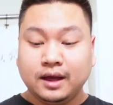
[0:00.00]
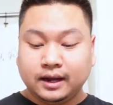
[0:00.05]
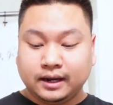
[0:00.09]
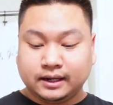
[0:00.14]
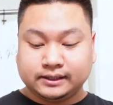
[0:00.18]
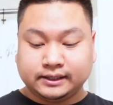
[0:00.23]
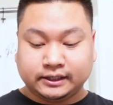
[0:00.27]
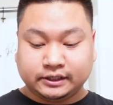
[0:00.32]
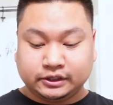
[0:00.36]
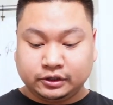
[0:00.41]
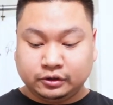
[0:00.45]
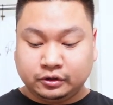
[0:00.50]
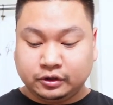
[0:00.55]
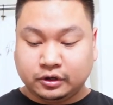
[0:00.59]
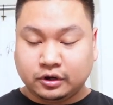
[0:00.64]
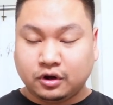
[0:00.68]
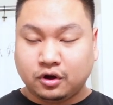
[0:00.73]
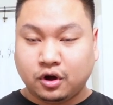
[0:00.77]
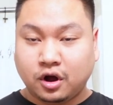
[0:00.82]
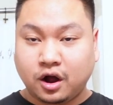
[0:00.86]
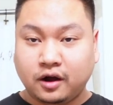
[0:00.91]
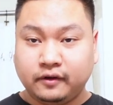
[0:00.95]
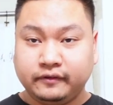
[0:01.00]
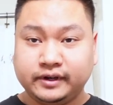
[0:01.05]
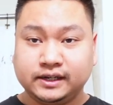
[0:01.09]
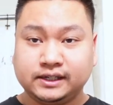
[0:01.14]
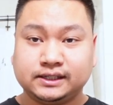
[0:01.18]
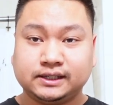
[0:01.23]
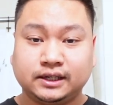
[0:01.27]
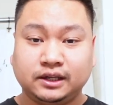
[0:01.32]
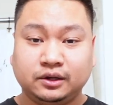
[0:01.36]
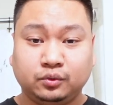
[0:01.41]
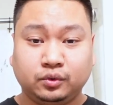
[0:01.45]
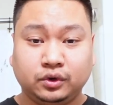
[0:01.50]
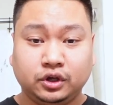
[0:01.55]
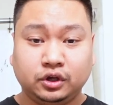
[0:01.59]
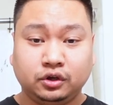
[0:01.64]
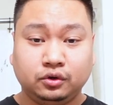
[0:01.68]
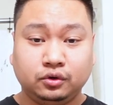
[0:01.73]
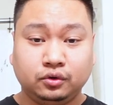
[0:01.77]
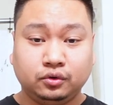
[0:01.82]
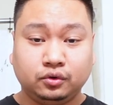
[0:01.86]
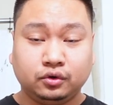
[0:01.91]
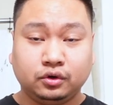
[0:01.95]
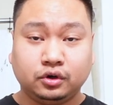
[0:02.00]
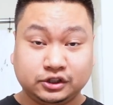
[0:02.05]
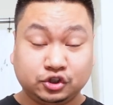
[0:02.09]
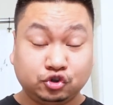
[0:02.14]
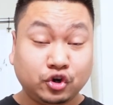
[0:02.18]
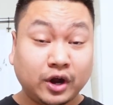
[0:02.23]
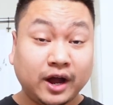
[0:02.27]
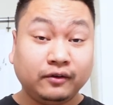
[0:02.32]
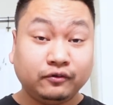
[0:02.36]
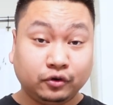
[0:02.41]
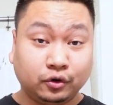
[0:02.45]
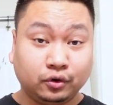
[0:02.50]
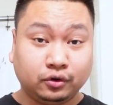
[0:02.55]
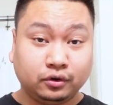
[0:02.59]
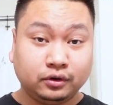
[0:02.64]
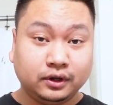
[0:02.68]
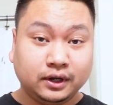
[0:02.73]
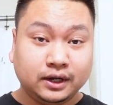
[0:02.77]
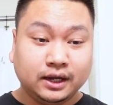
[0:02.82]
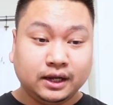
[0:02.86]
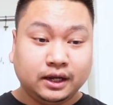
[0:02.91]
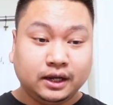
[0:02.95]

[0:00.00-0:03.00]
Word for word: because I do know obviously when you travel,